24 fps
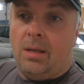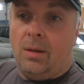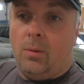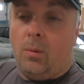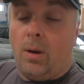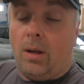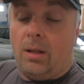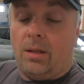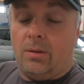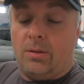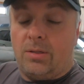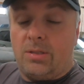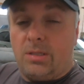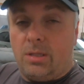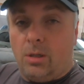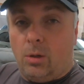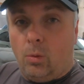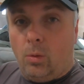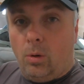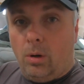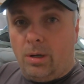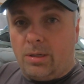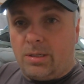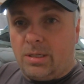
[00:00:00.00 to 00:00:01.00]
while it still
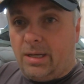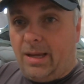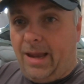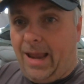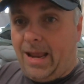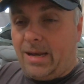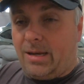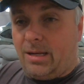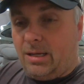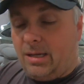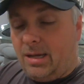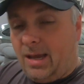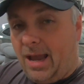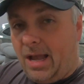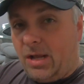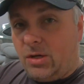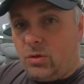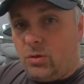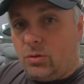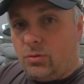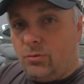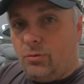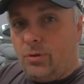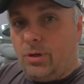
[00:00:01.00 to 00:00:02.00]
works, it can't
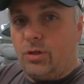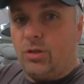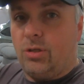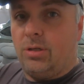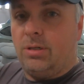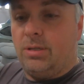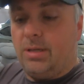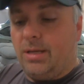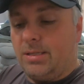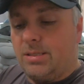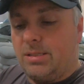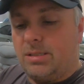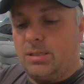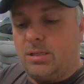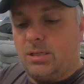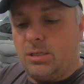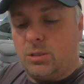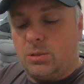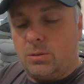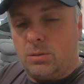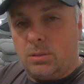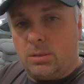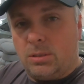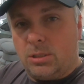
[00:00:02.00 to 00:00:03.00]
engage those friction discs to
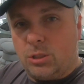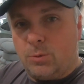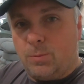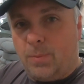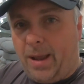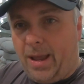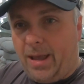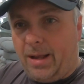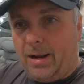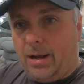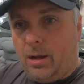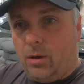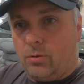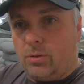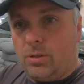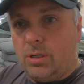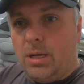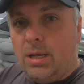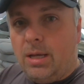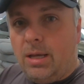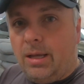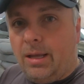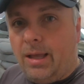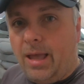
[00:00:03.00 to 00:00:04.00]
span out
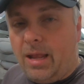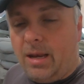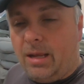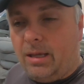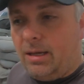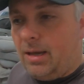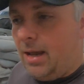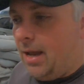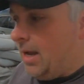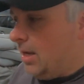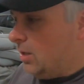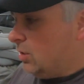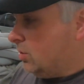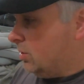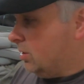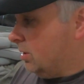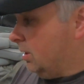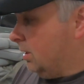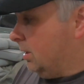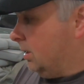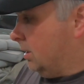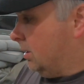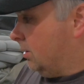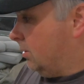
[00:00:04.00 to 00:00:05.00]
and engage
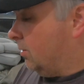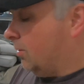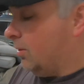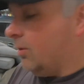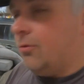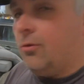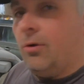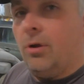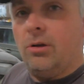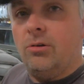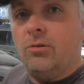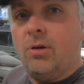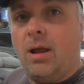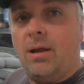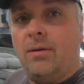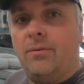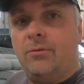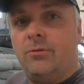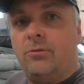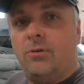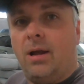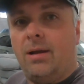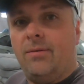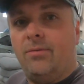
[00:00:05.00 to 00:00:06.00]
the front
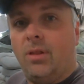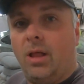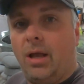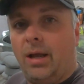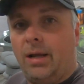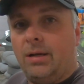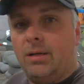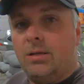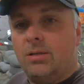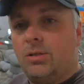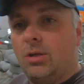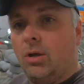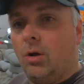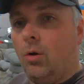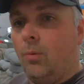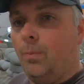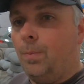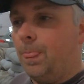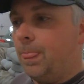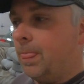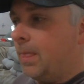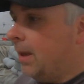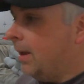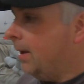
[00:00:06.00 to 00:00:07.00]
drive line.
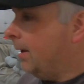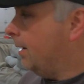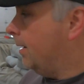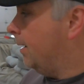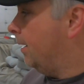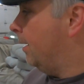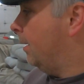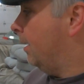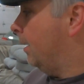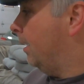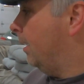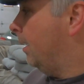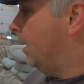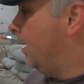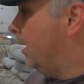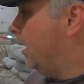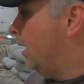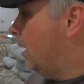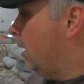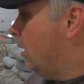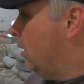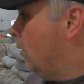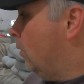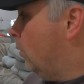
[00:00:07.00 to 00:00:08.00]
So
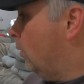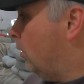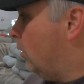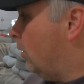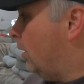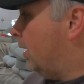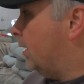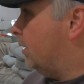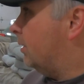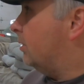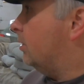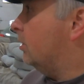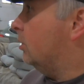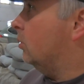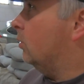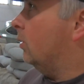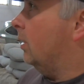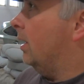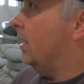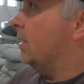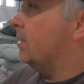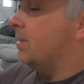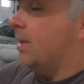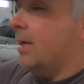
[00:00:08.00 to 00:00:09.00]
we're going
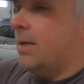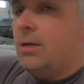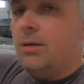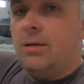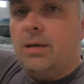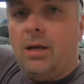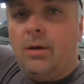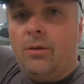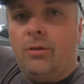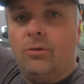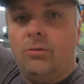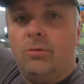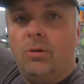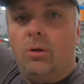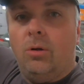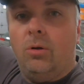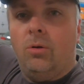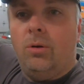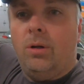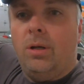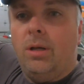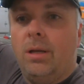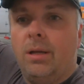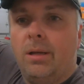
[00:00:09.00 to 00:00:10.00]
to send her down the
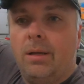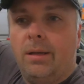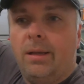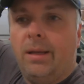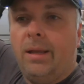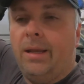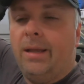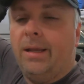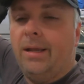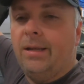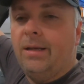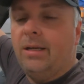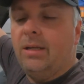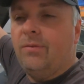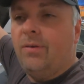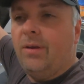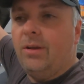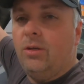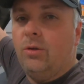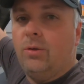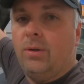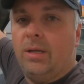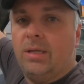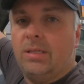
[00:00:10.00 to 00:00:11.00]
road, and if I
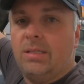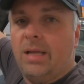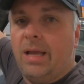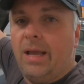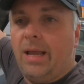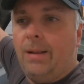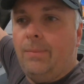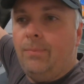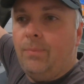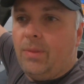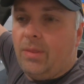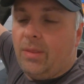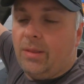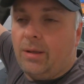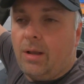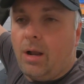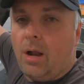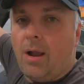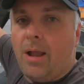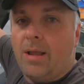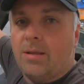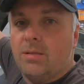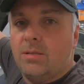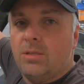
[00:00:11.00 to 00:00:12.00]
do get time and the
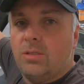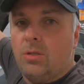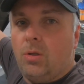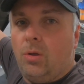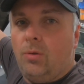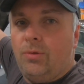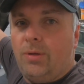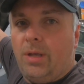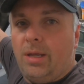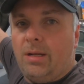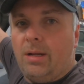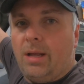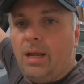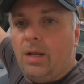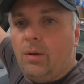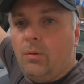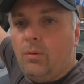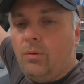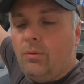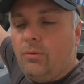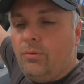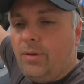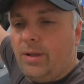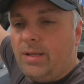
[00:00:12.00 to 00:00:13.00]
car hasn't sold yet, I
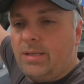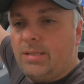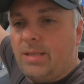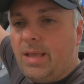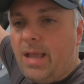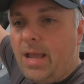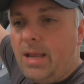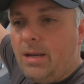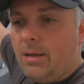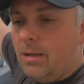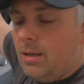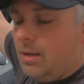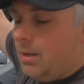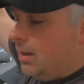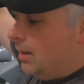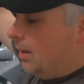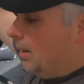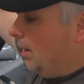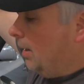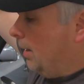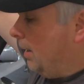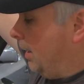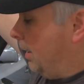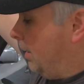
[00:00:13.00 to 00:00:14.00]
will fix that
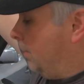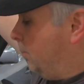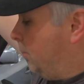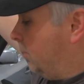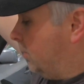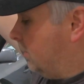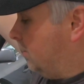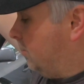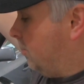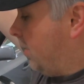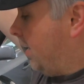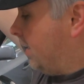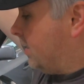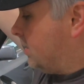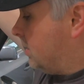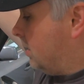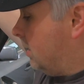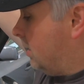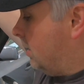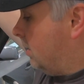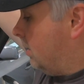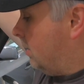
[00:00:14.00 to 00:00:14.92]
and put the price